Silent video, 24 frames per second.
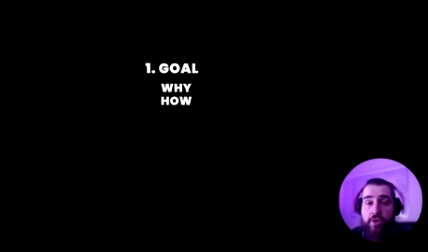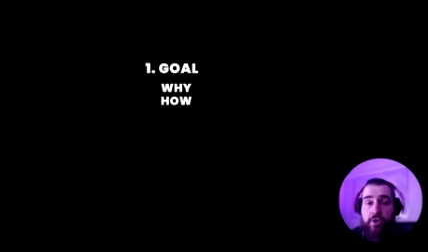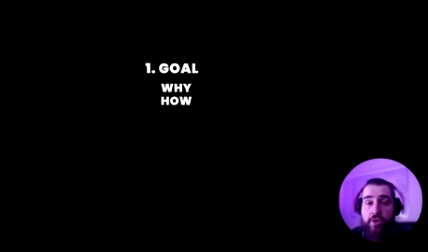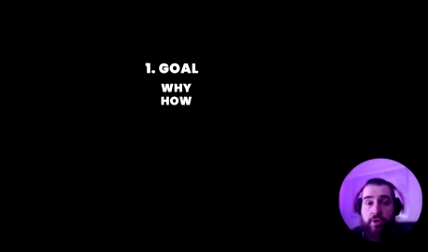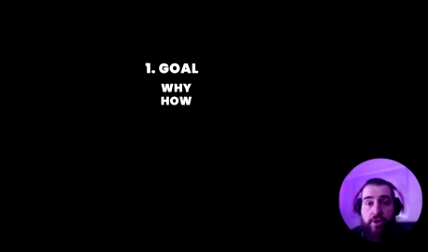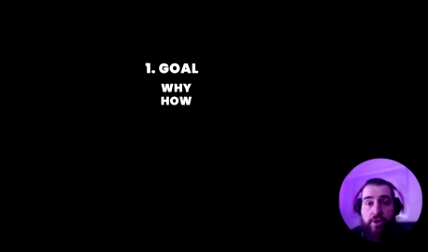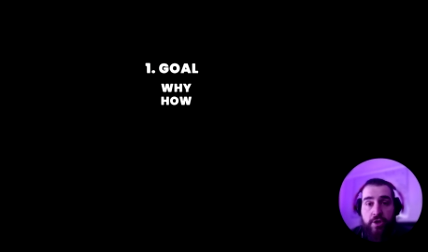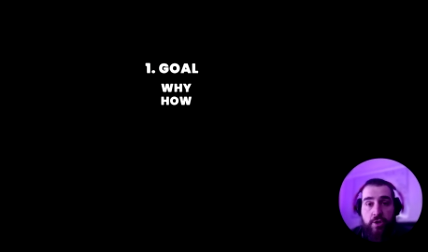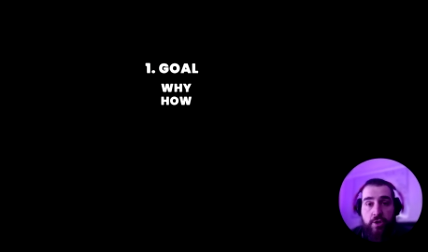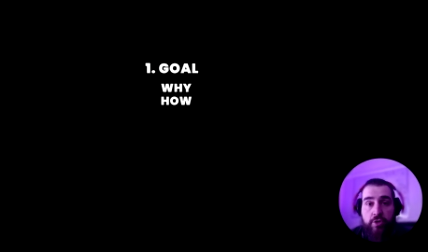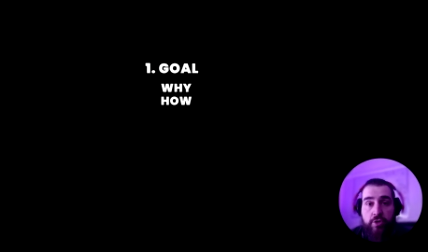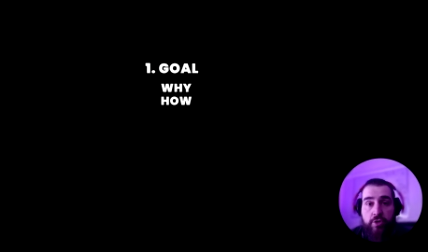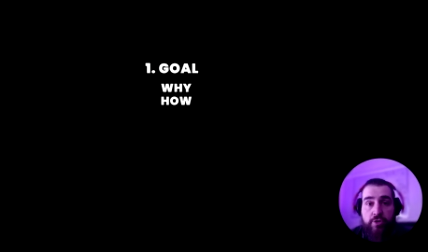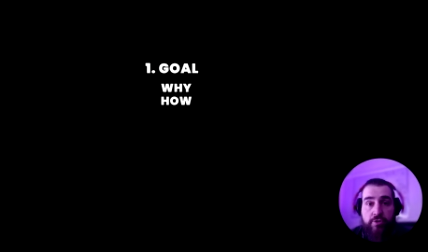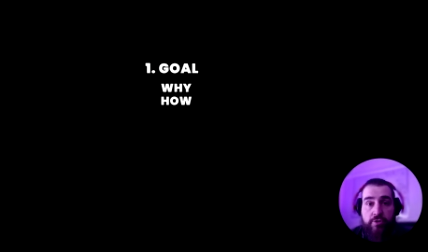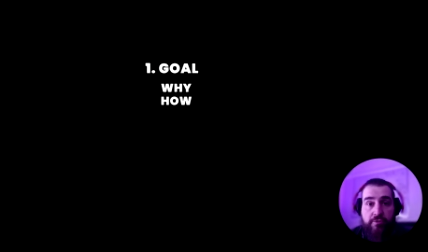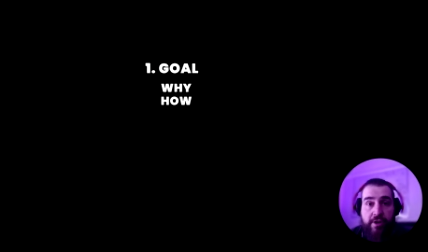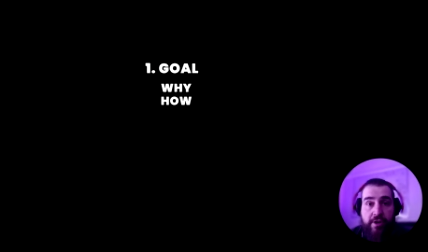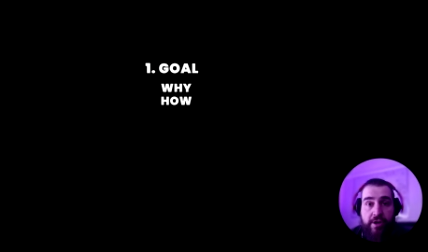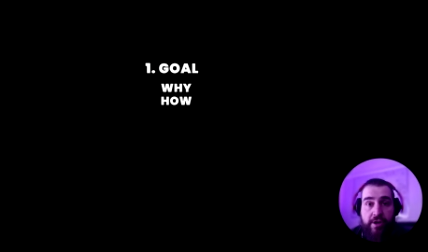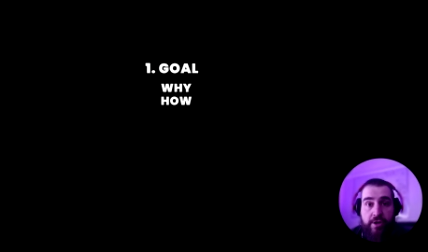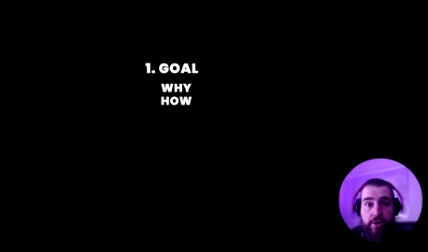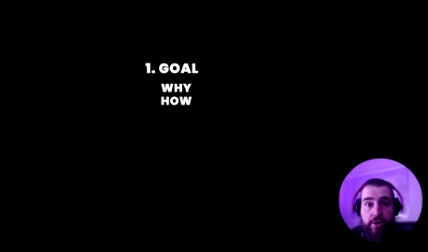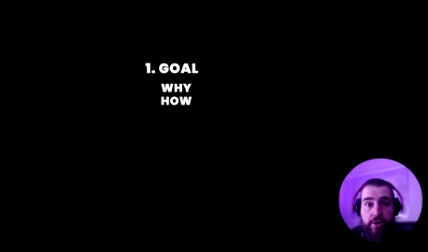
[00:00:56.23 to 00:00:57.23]
you cannot
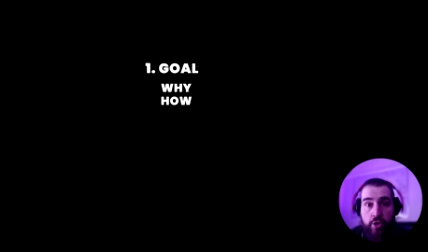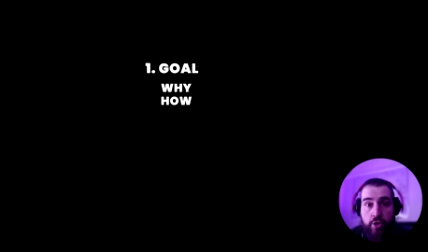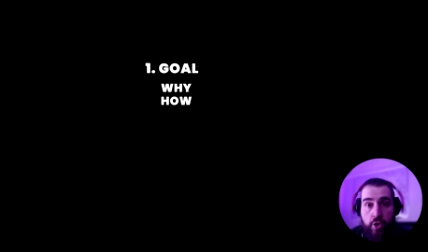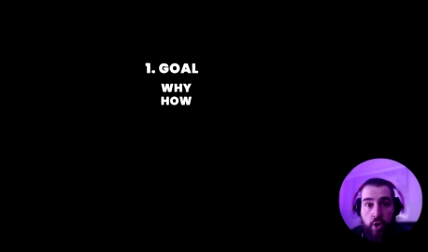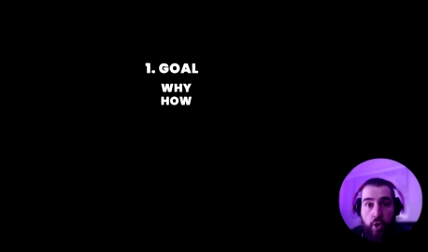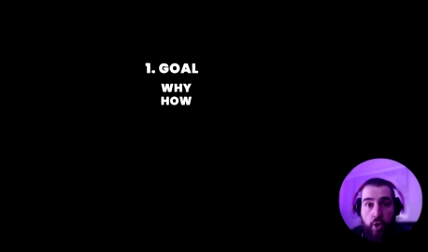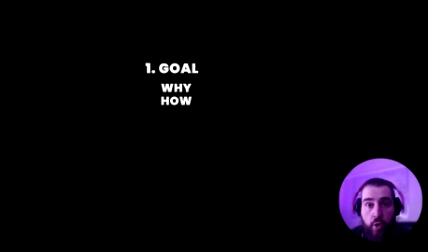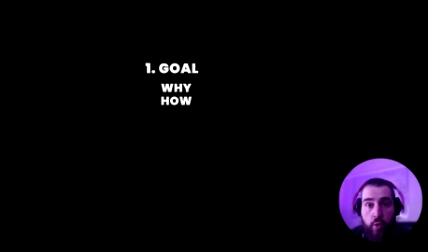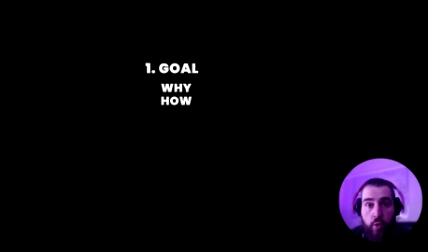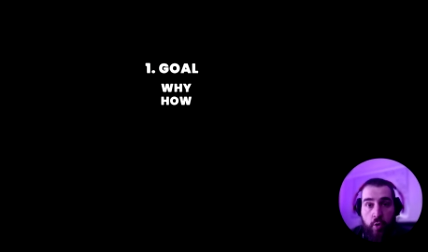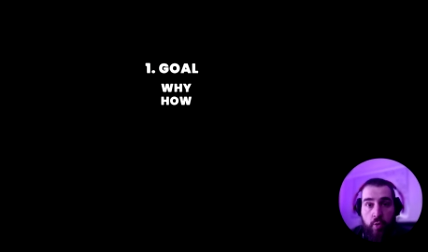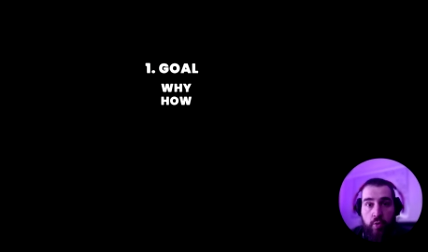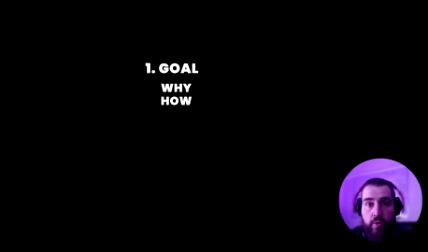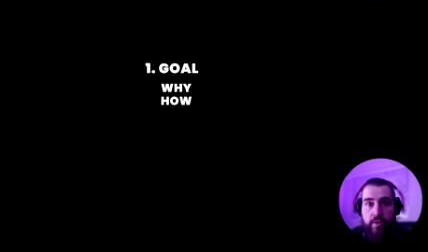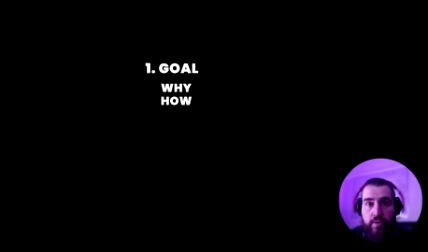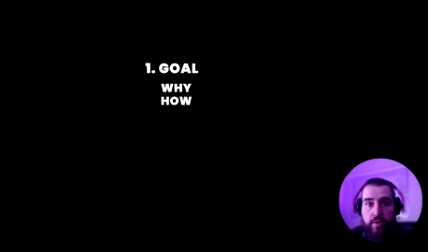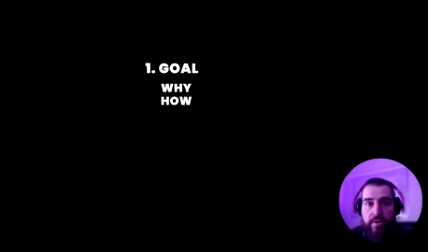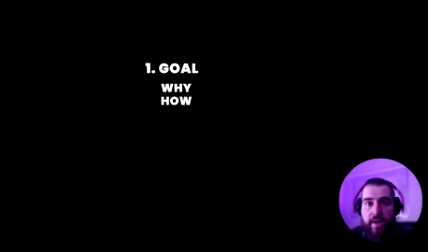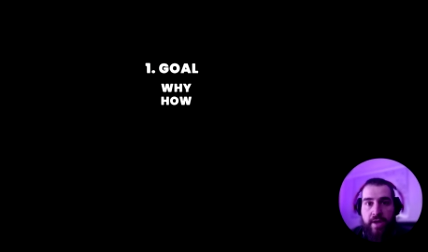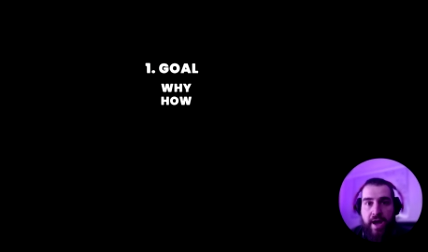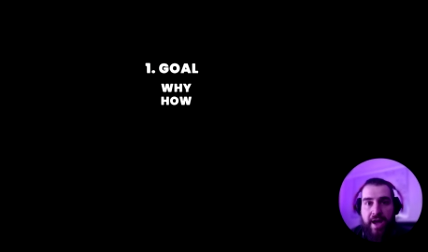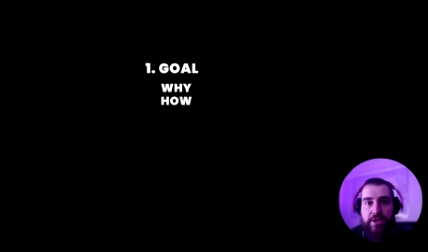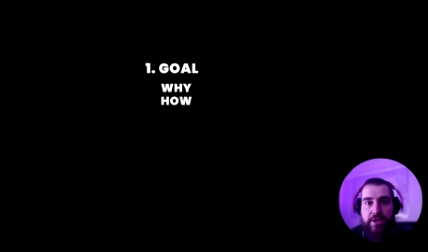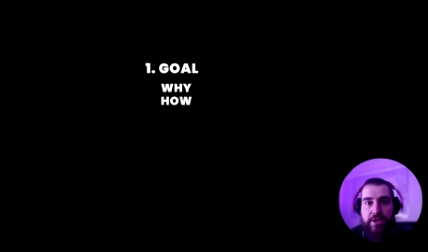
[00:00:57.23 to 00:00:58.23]
really know
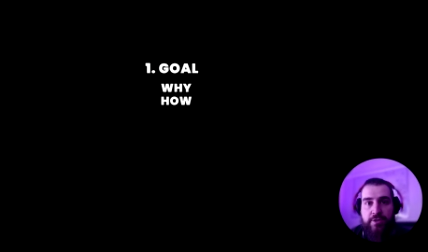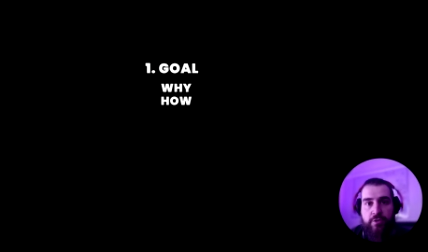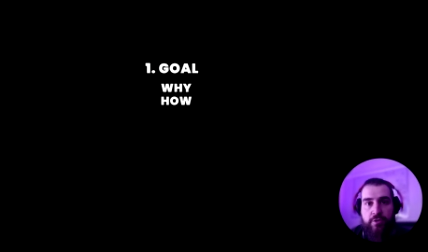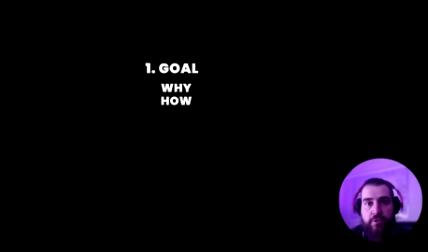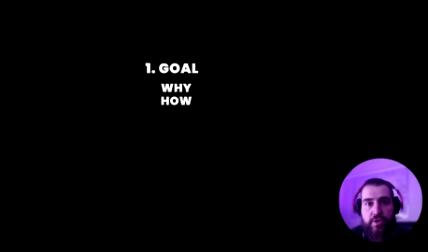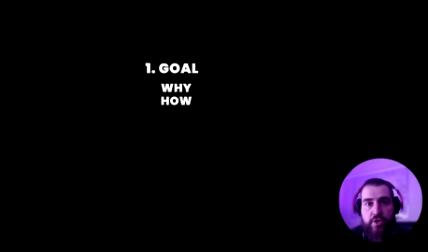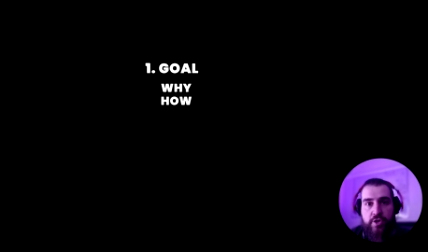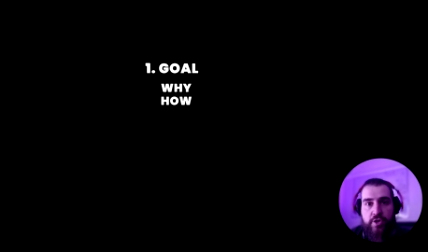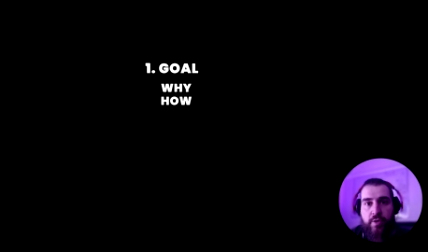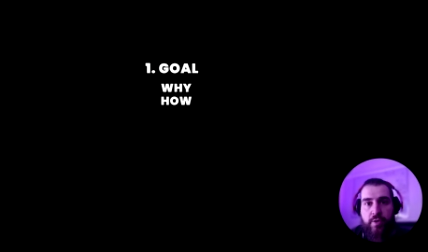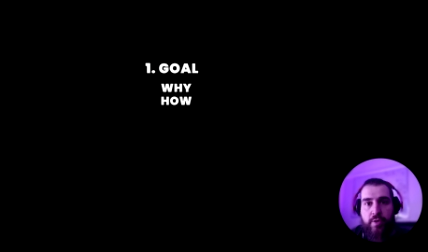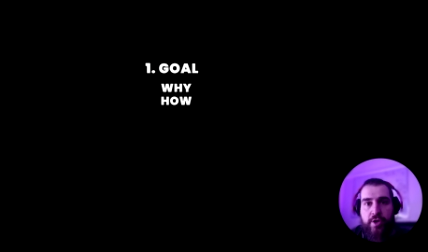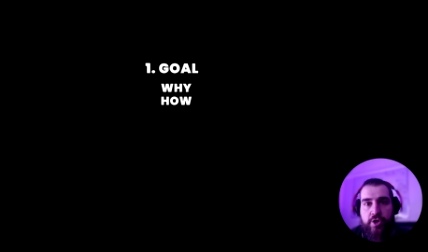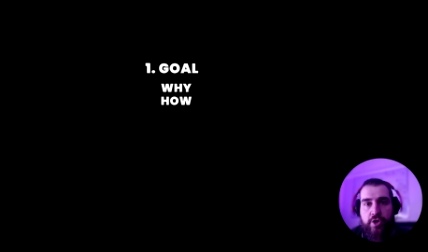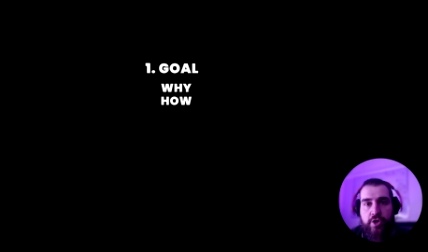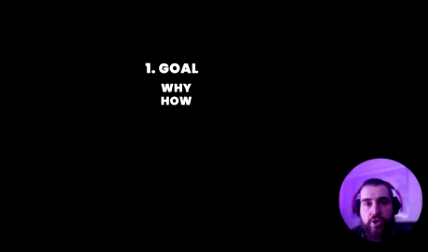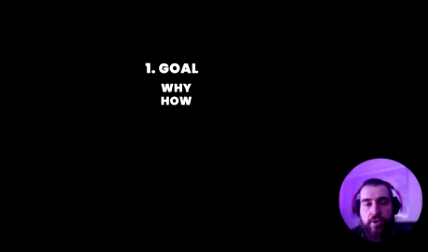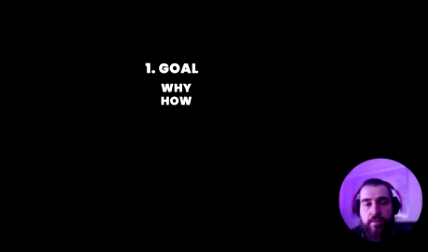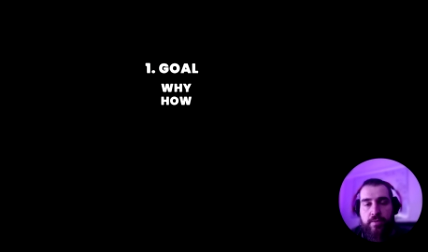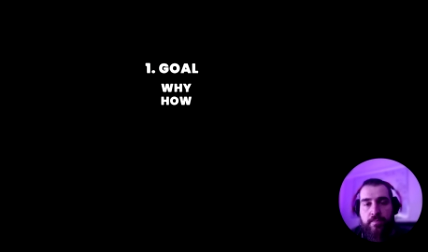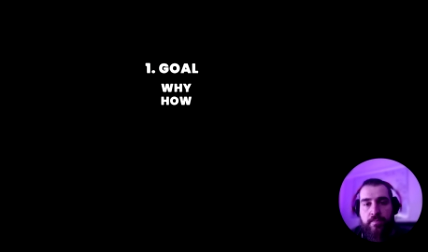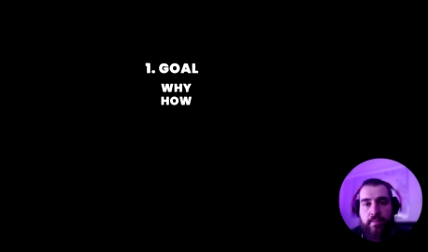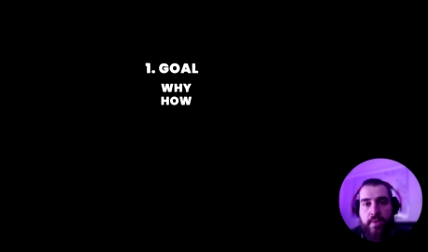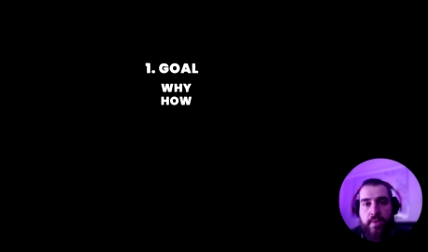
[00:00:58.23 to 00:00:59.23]
the answer of this
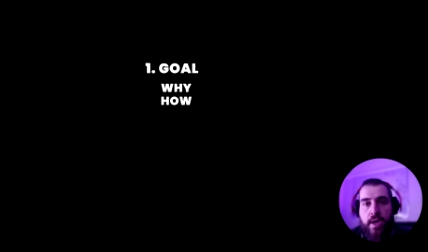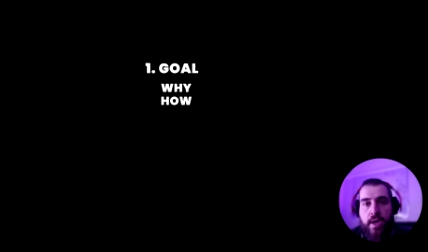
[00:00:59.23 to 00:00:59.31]
question